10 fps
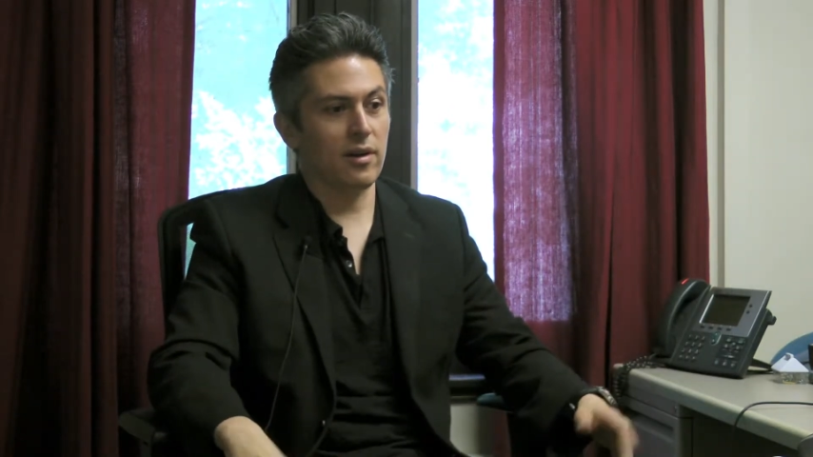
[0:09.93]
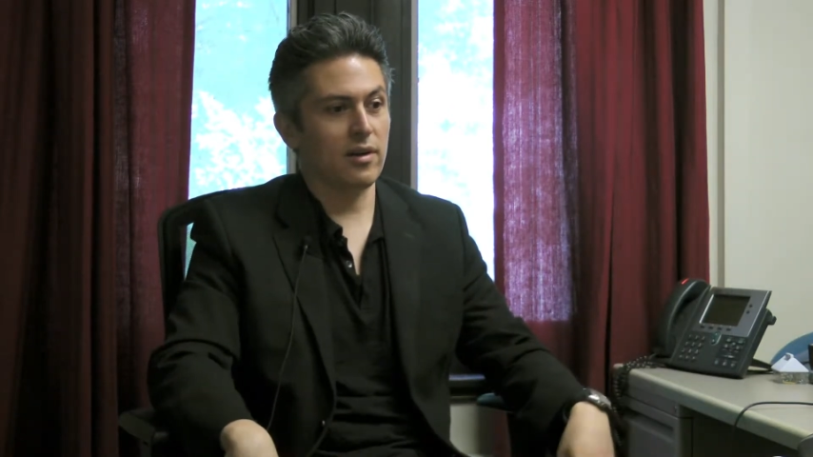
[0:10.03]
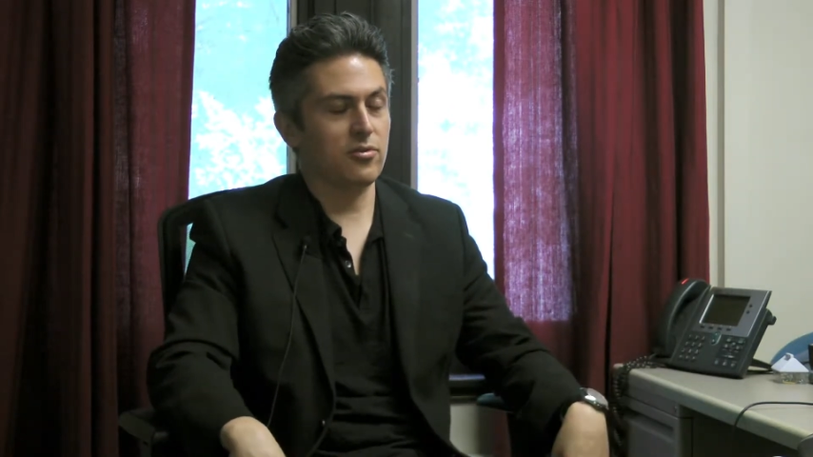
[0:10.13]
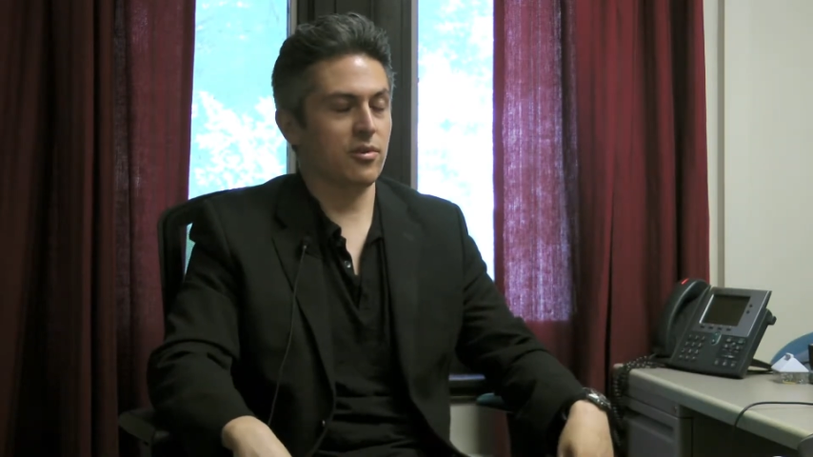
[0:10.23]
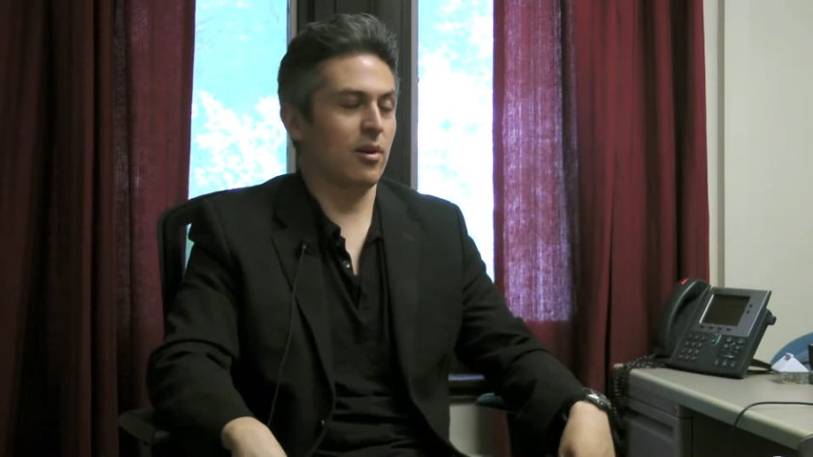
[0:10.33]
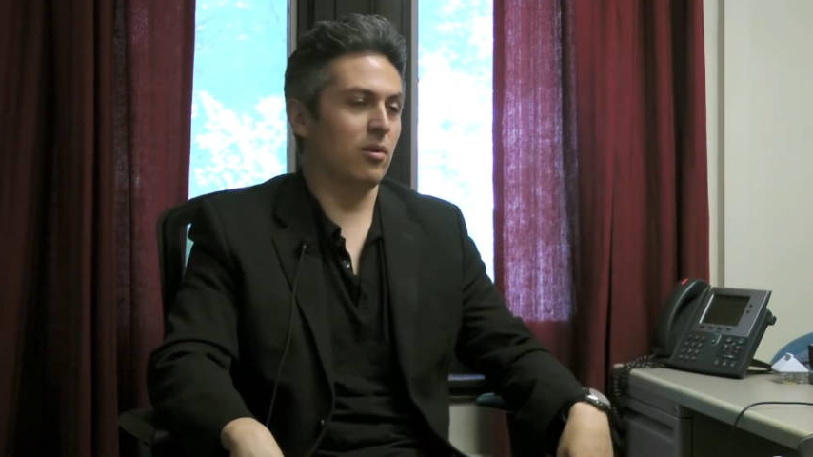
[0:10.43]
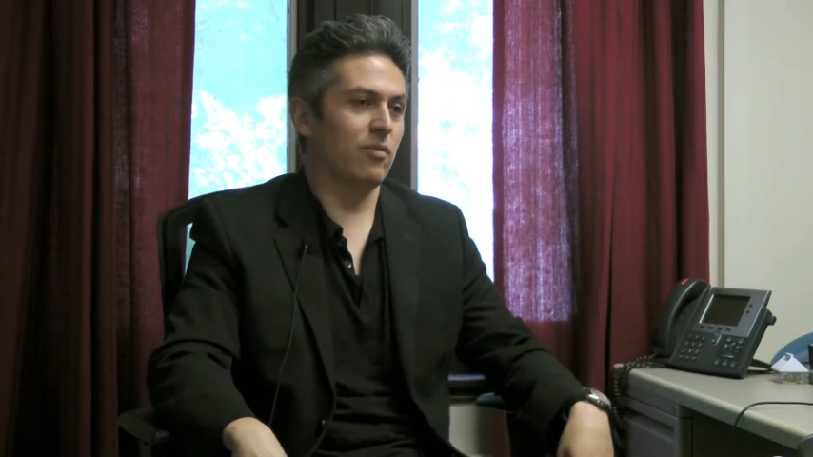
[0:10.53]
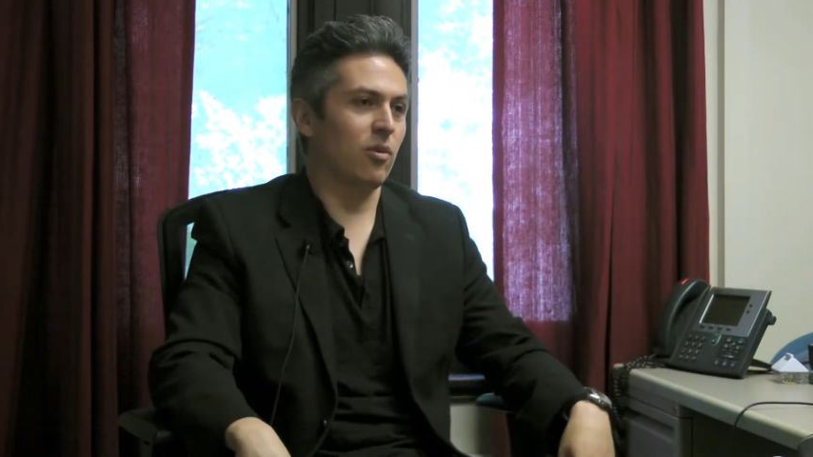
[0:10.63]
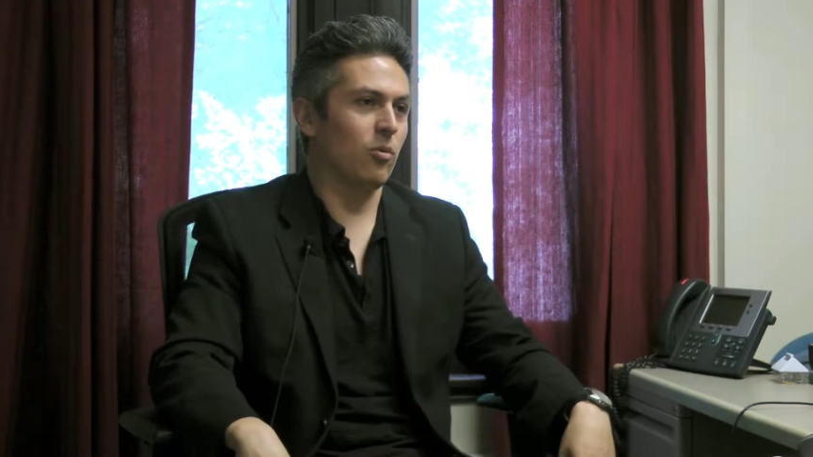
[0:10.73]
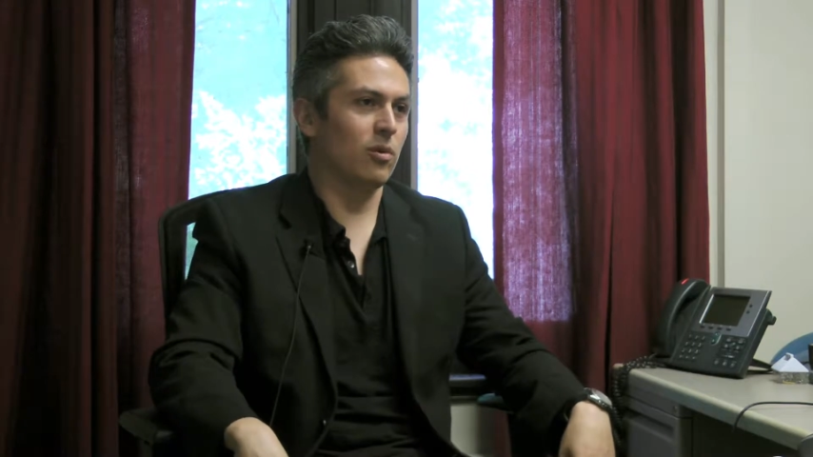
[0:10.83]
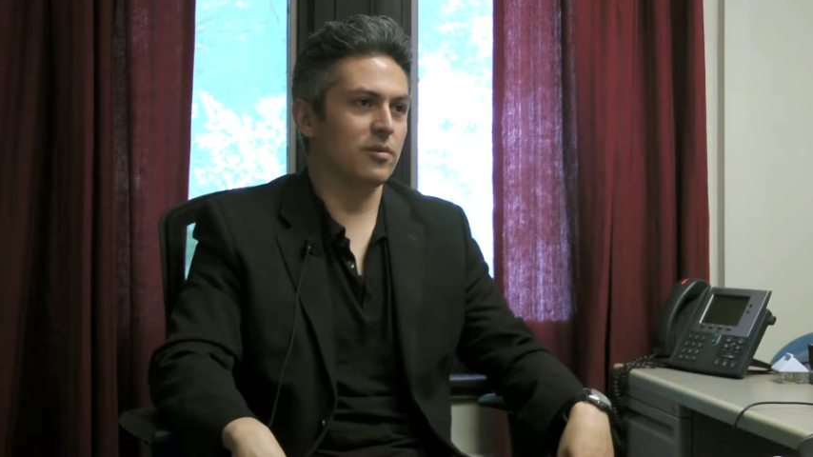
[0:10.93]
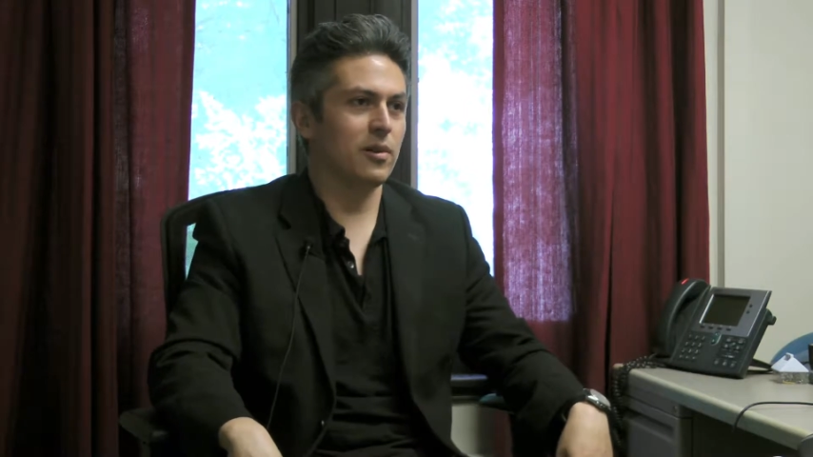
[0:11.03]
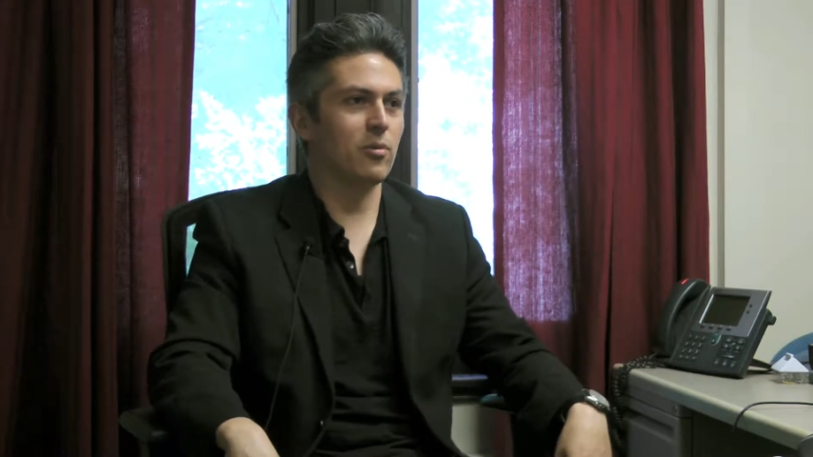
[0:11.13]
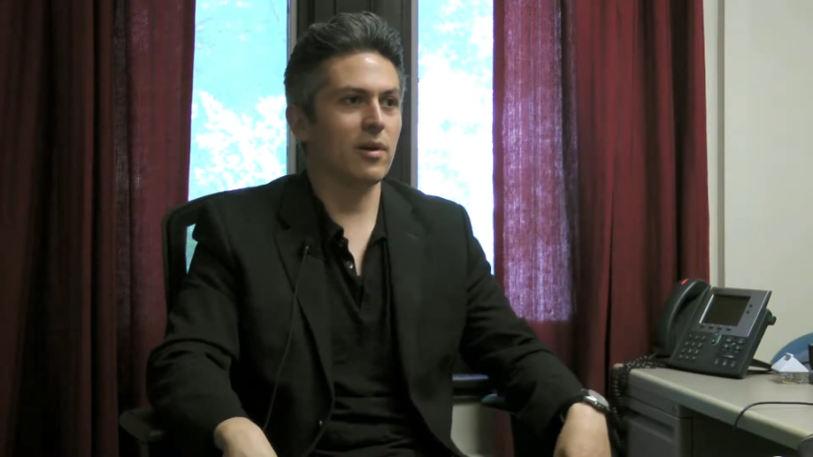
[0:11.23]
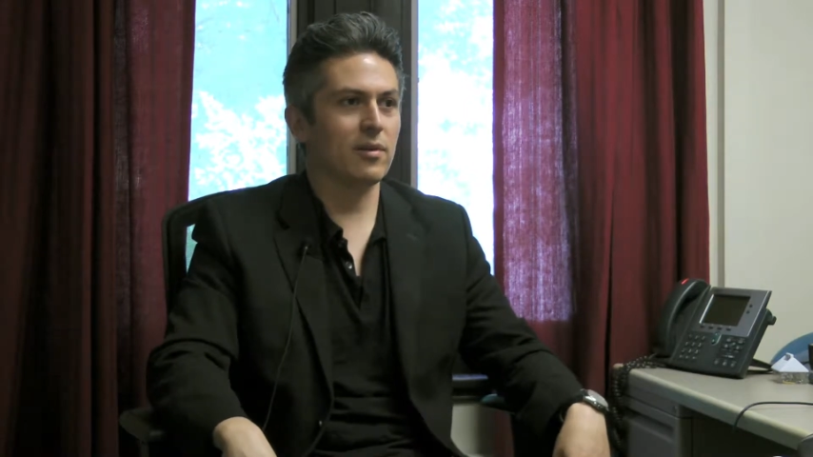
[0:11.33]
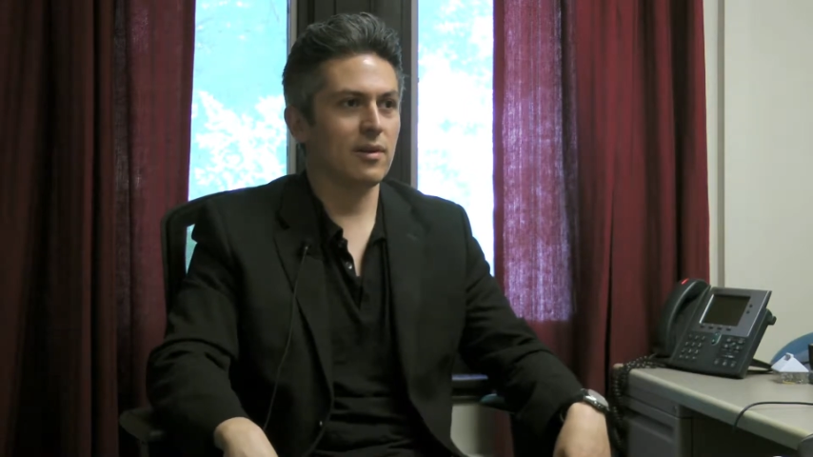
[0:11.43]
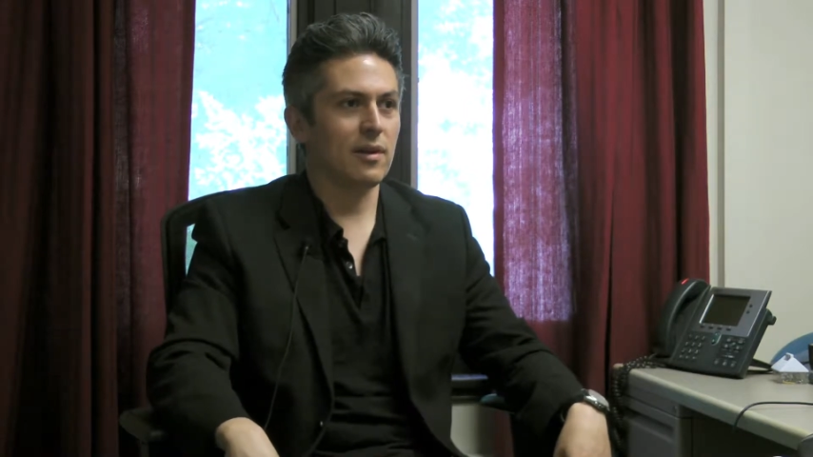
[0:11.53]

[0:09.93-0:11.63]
country and all over the world deal with.